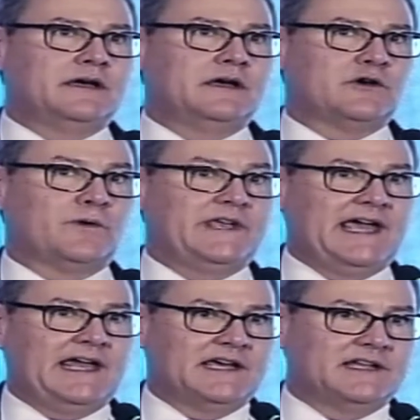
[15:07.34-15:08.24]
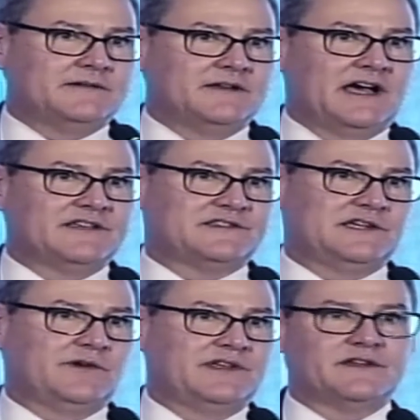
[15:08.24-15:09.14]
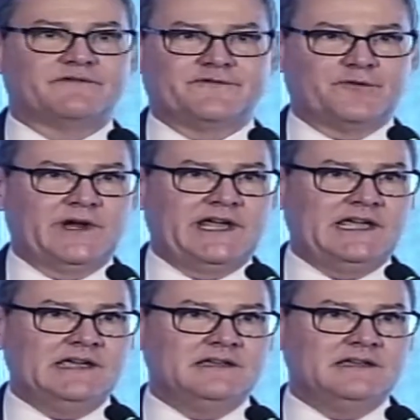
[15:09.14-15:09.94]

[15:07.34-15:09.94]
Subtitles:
created a series of free